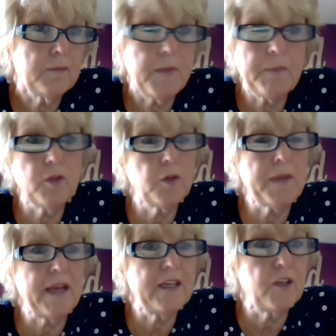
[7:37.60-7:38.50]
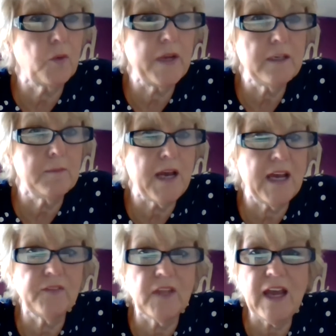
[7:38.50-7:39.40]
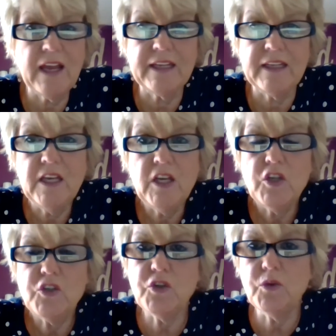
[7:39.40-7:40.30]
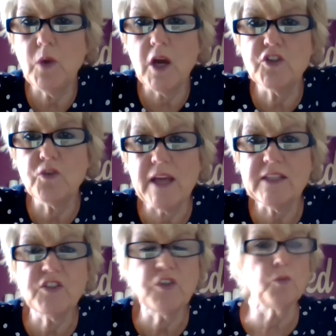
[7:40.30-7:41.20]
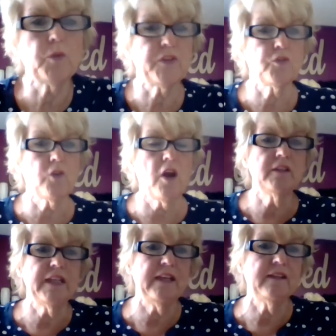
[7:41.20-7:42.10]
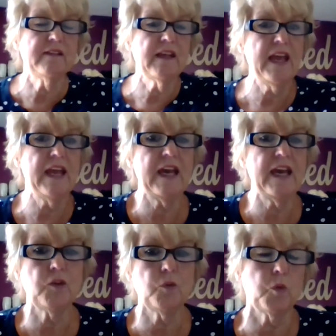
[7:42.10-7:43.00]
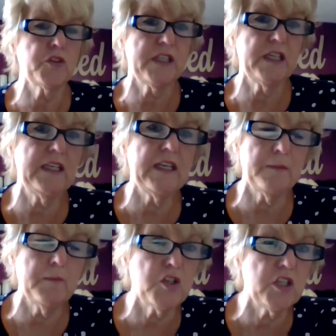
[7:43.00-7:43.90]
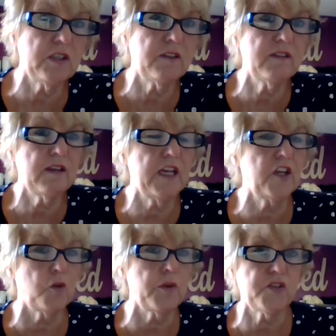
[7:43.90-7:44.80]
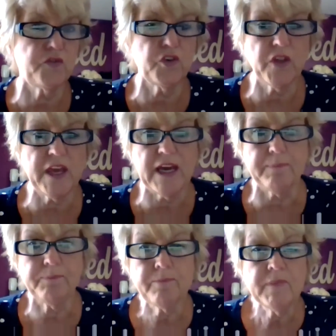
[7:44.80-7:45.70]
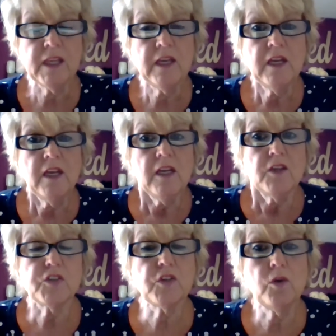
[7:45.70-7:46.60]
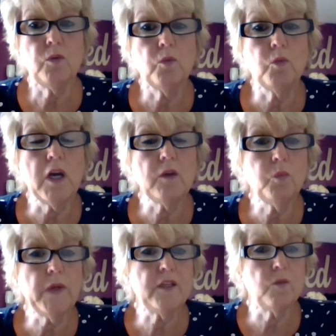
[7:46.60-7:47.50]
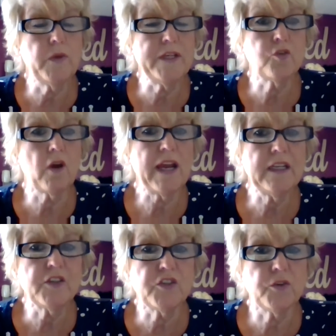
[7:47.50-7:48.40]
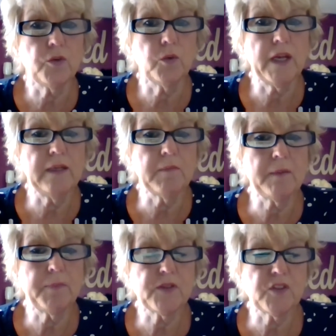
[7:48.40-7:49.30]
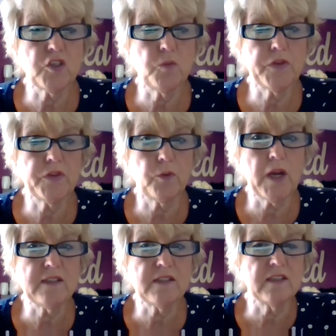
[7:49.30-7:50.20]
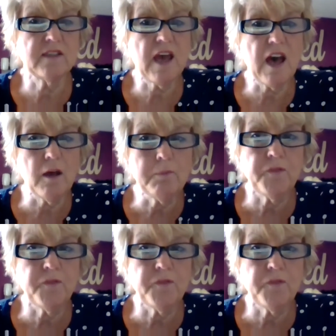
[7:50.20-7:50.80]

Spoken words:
People are buying Kratom online to address their withdrawal needs, and we're seeing admissions increase for that. So what we try to do in my position with Horizon is help